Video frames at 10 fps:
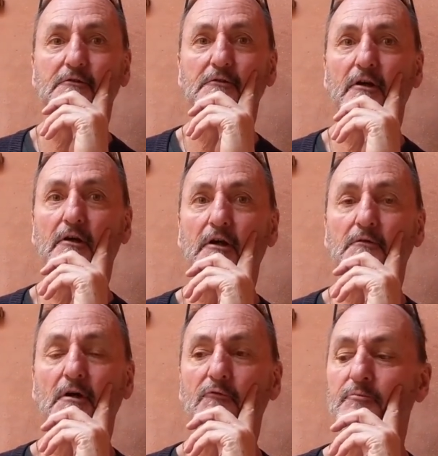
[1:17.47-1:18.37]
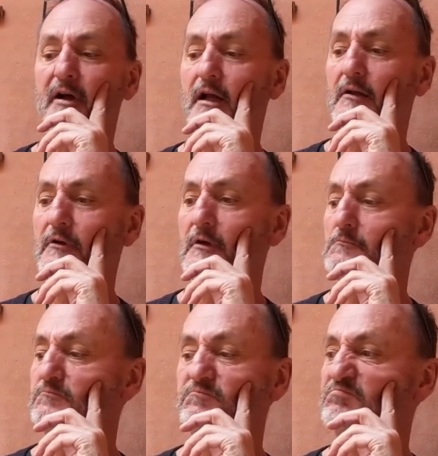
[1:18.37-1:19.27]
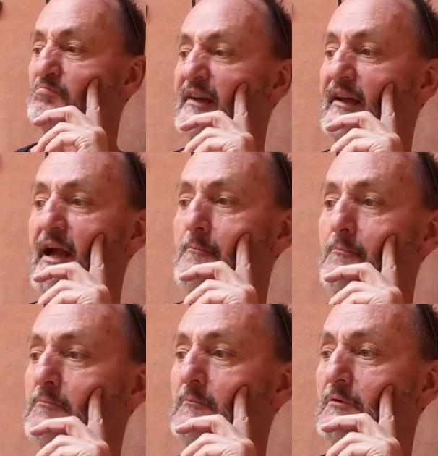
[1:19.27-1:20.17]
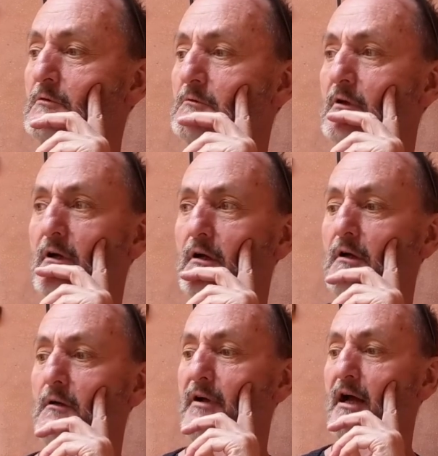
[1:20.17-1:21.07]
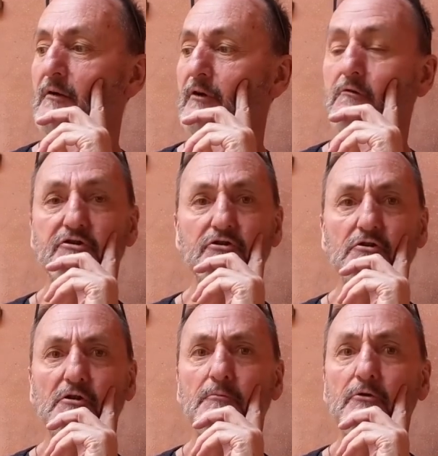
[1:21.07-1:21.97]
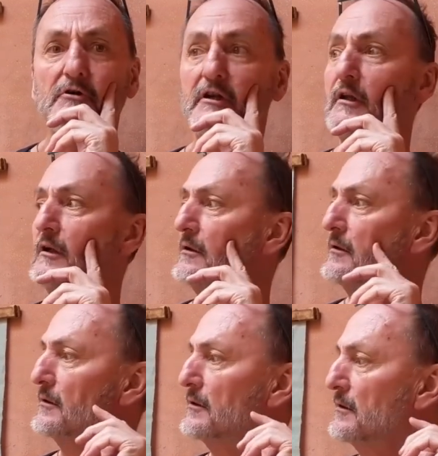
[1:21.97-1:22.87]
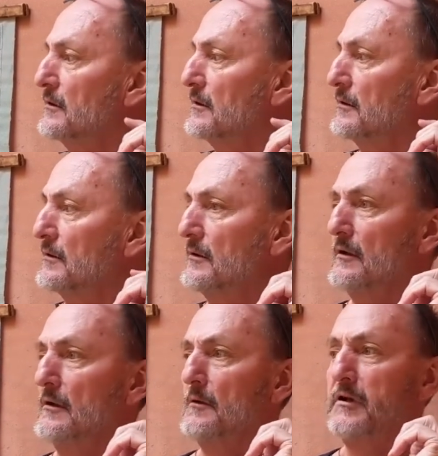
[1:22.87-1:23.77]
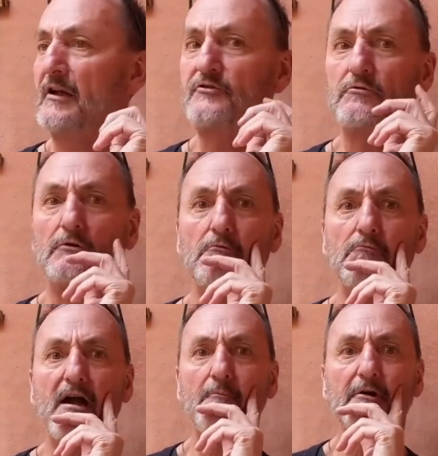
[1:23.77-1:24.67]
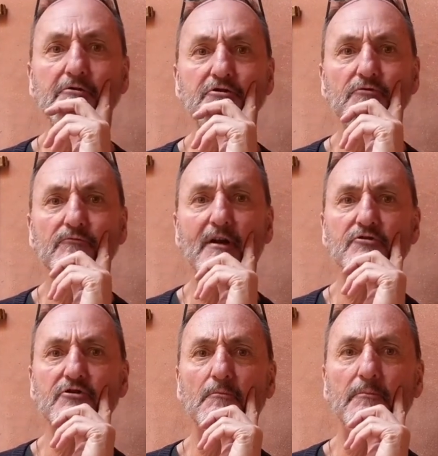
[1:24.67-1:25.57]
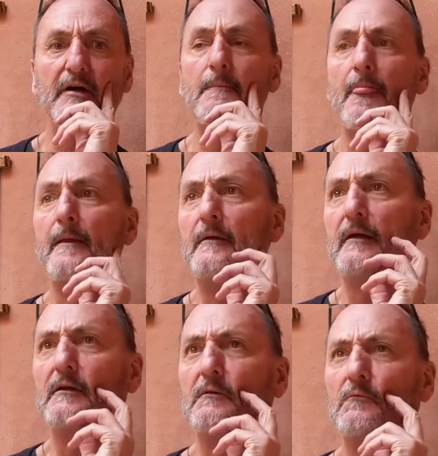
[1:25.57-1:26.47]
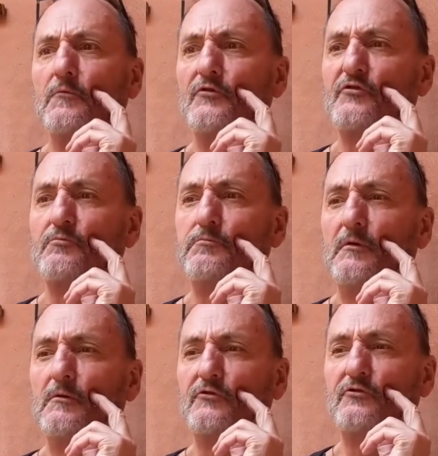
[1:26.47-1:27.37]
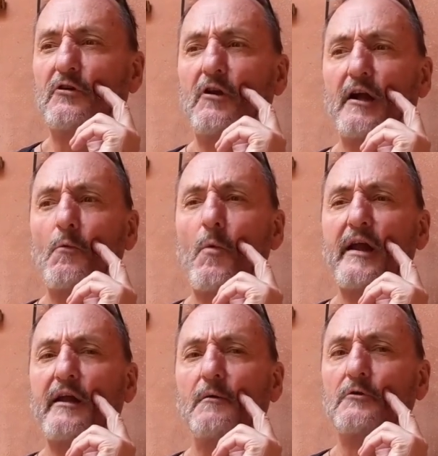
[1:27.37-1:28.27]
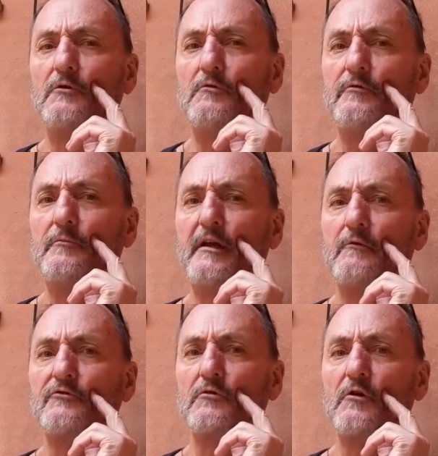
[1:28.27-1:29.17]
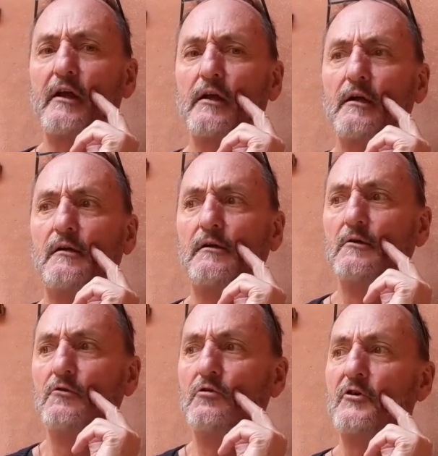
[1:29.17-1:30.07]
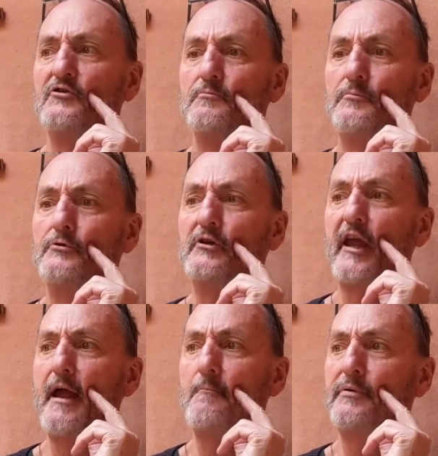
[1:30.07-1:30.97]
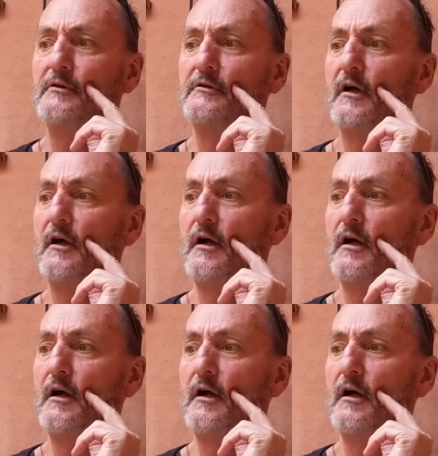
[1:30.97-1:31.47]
I became part of a Christian community, a place called Aram Christian Fellowship. But it was sort of like a wake-up call for me. It was sort of like almost a boot camp in